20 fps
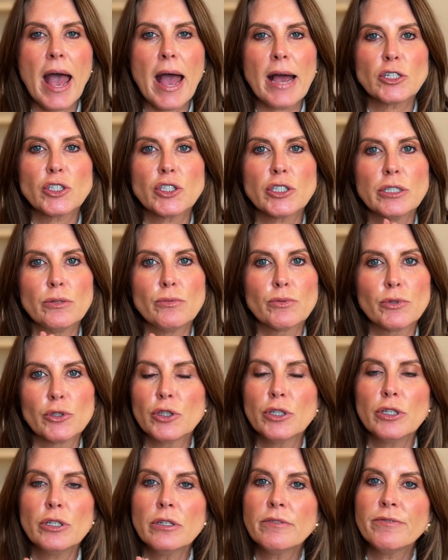actually
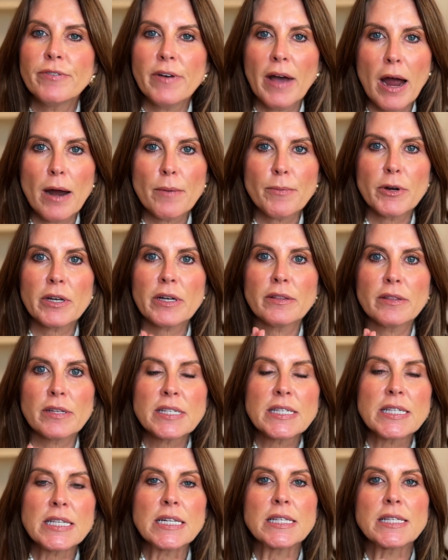really good fabric in the
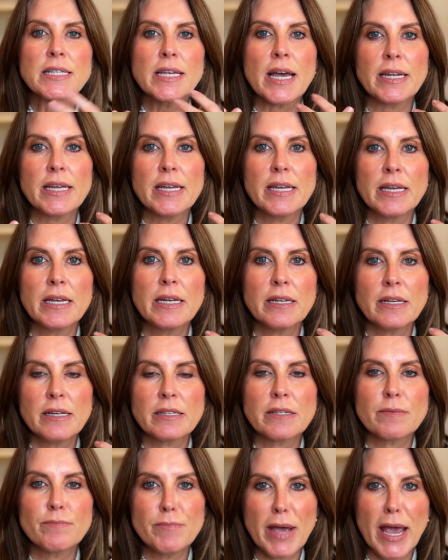sense that it
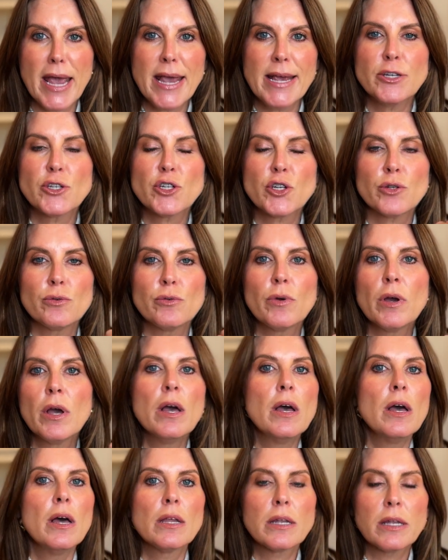is made to
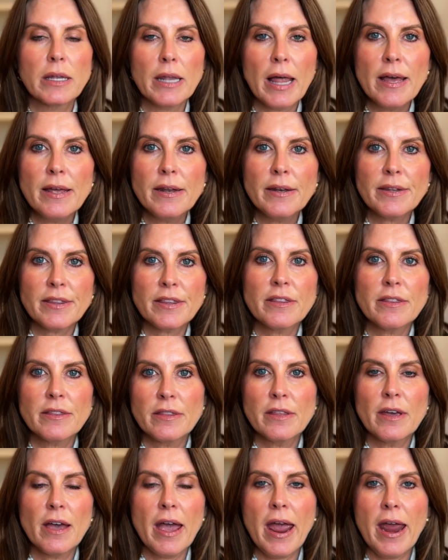let
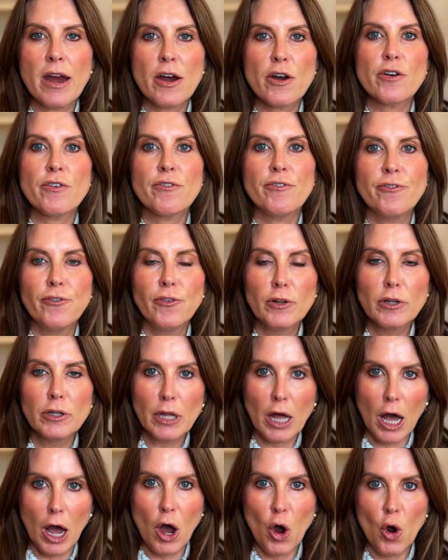the air
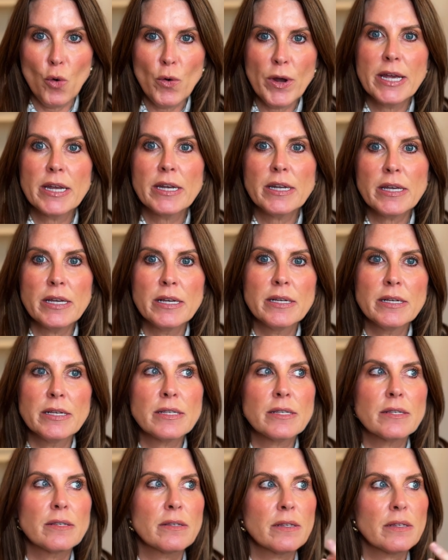flow. It
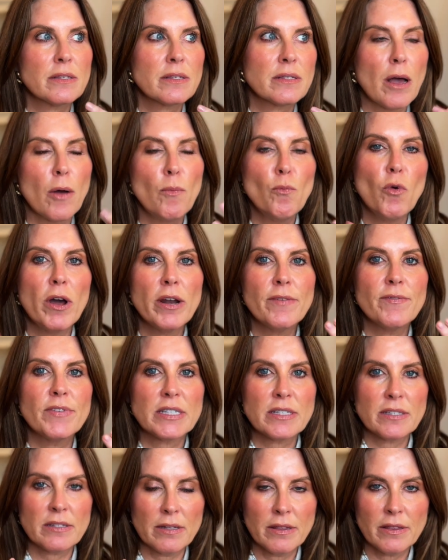is somewhat of a
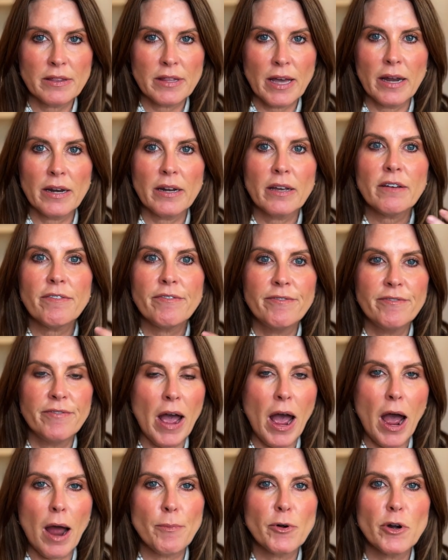synthetic
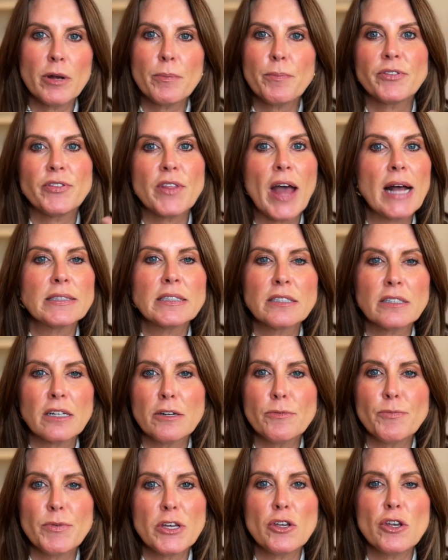fabric, but that's going
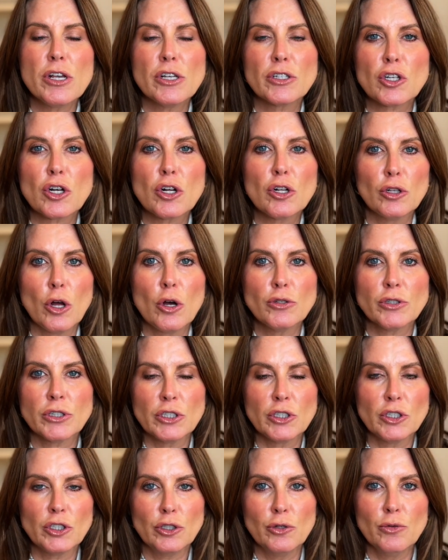to be as close
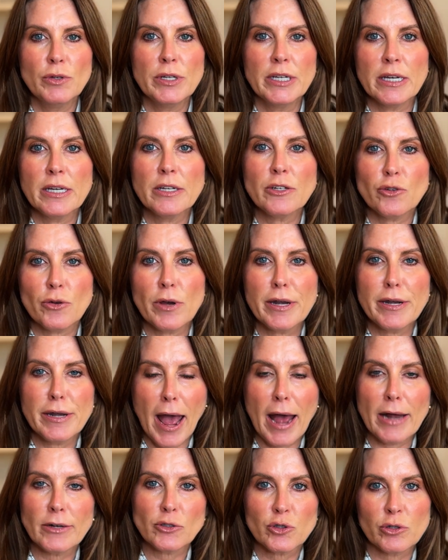as you get to a
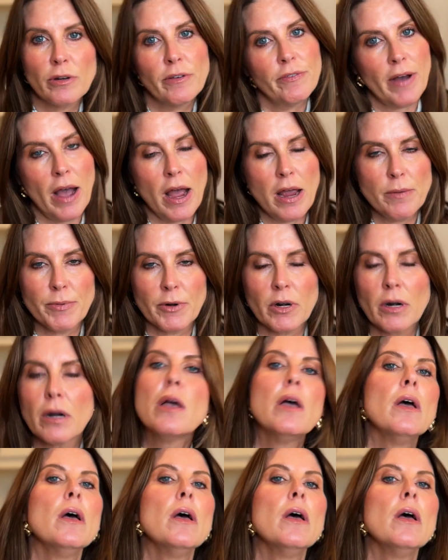natural fiber.